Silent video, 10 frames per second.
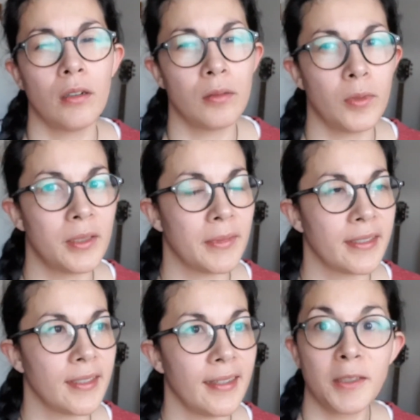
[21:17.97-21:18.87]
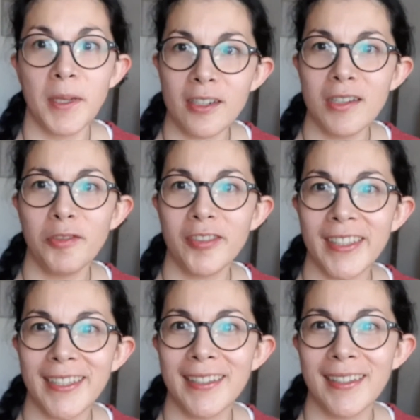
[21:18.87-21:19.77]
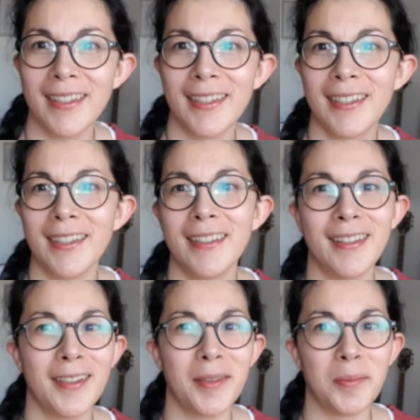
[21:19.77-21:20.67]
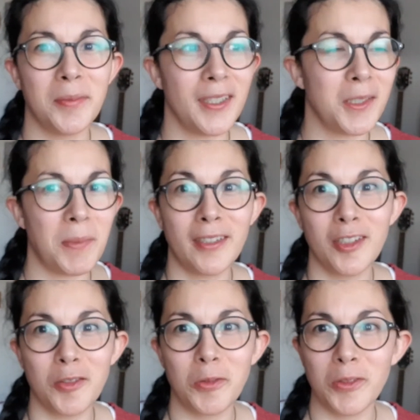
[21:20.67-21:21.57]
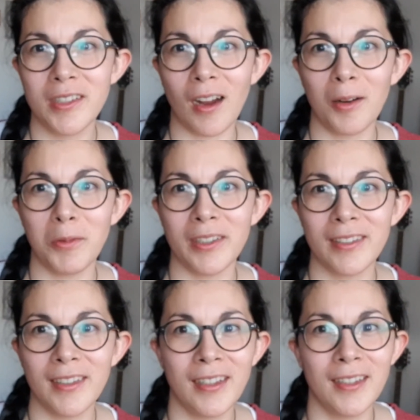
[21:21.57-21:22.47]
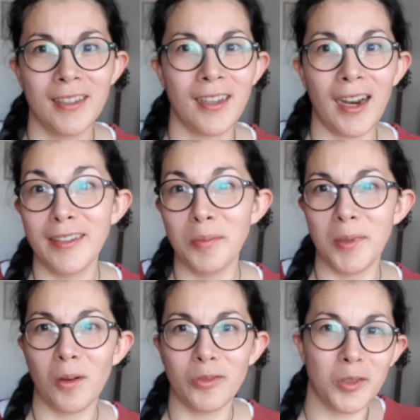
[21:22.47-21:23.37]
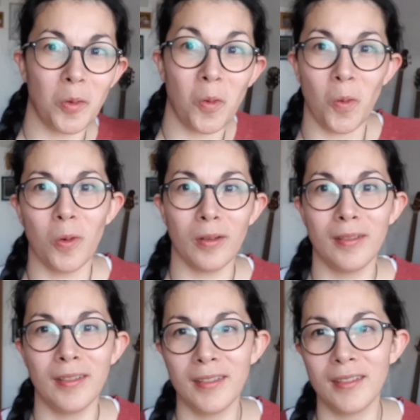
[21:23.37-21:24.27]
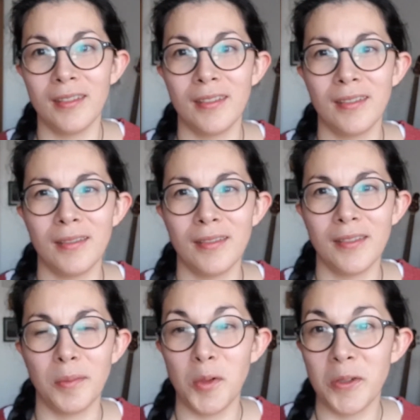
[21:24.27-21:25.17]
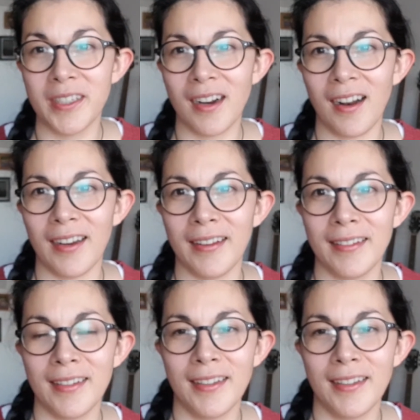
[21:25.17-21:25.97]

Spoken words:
What am I saying? Especially if you think it's better to start with either Beloved or The Bluest Eye.